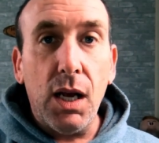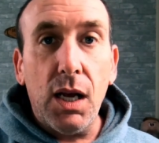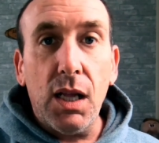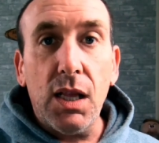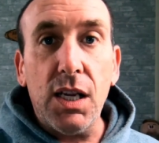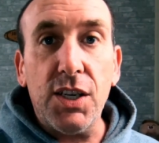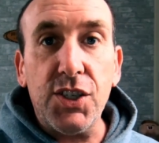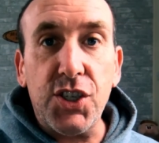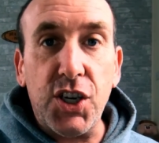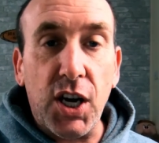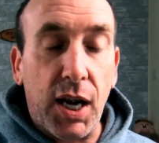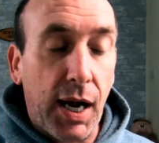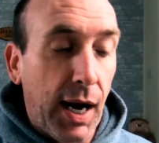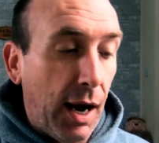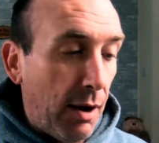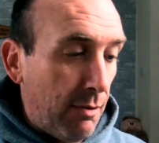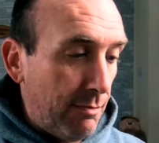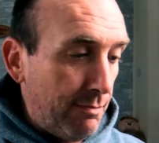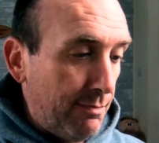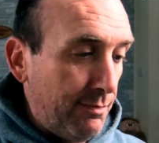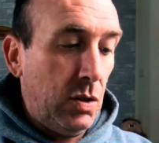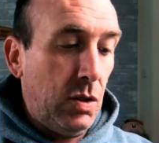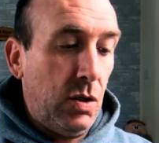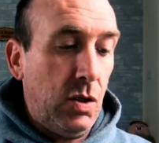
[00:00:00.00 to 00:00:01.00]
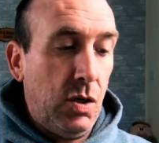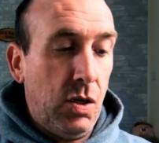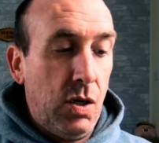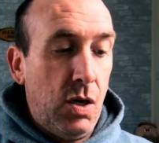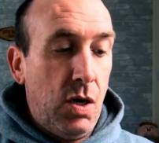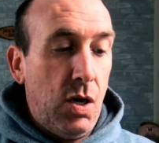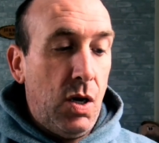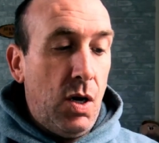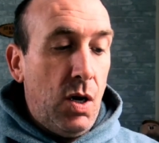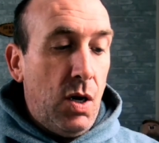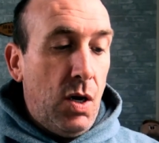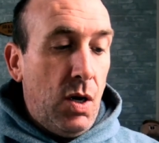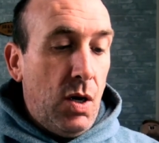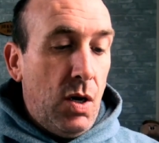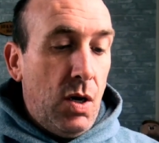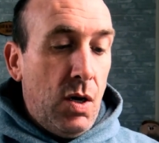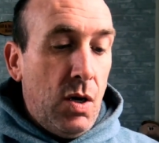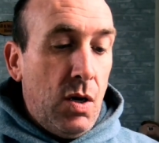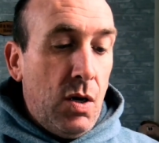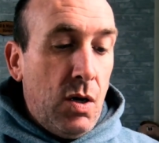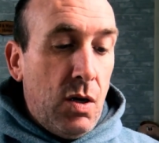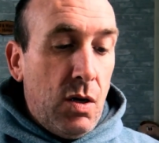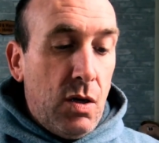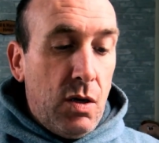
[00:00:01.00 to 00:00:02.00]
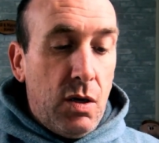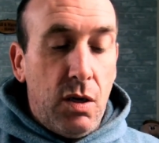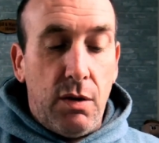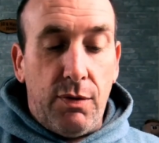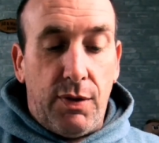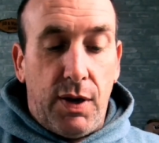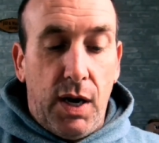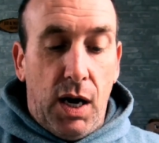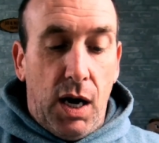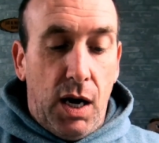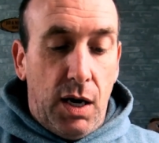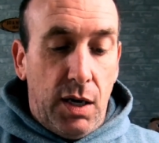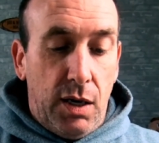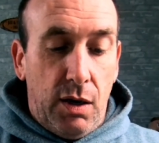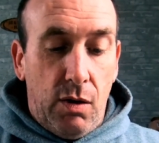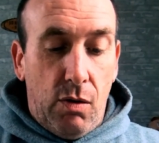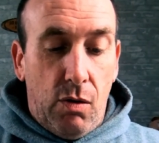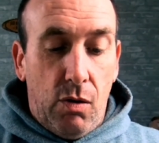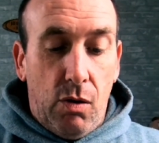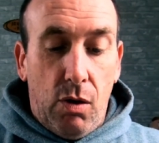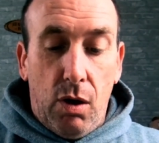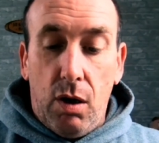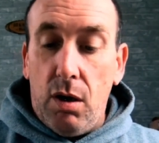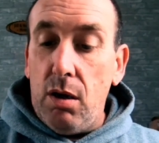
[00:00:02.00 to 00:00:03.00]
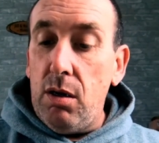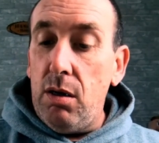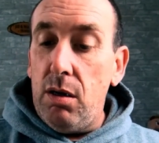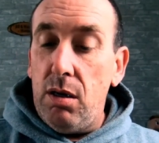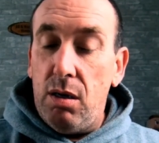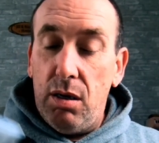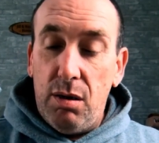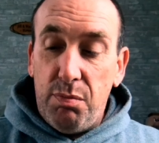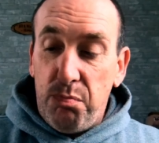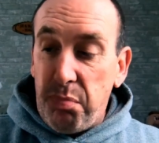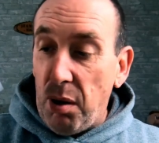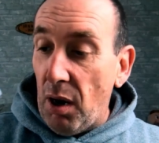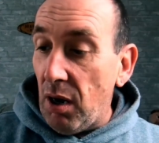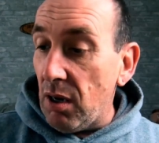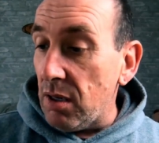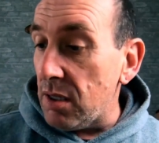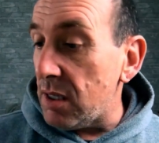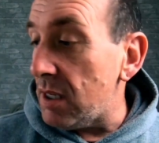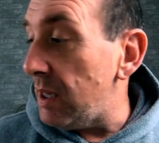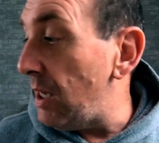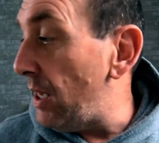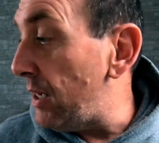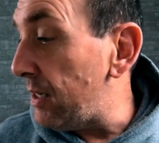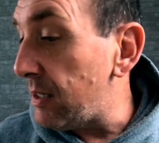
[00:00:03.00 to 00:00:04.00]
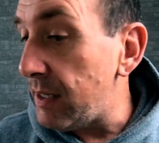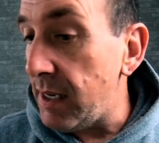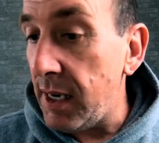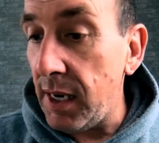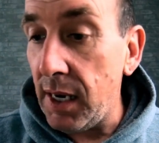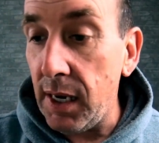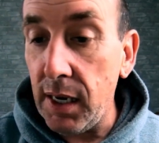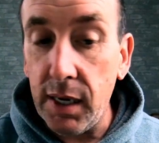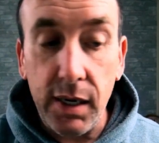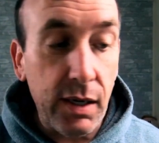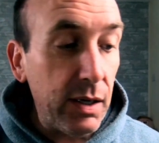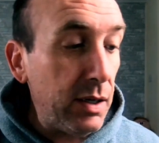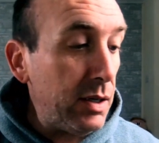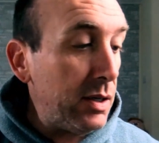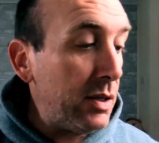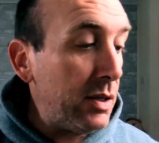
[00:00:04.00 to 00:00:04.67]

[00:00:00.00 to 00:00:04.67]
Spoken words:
let's check it out. You've got your parts list here.